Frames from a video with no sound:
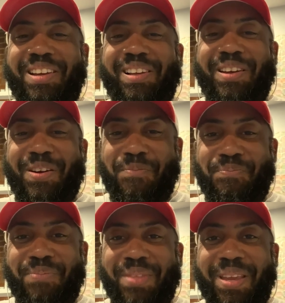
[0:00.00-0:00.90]
Clair,
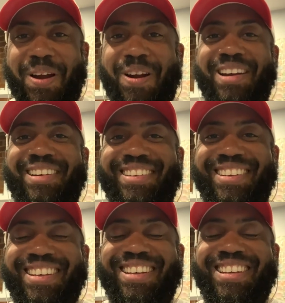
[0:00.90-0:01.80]
all right?
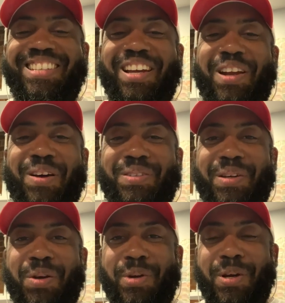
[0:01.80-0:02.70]
Check it out. So
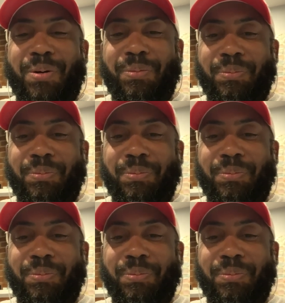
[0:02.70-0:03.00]
here we go.